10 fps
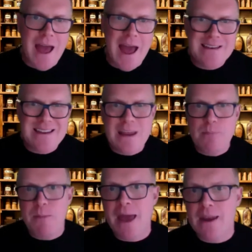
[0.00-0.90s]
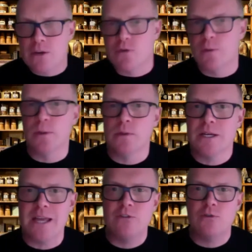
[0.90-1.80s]
and impenetrable
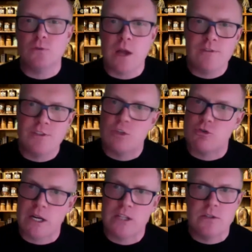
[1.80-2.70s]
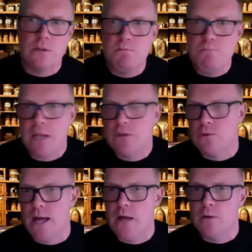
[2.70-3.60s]
against all life's stresses and
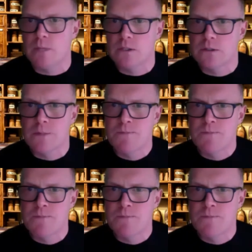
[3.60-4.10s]
mental ailments,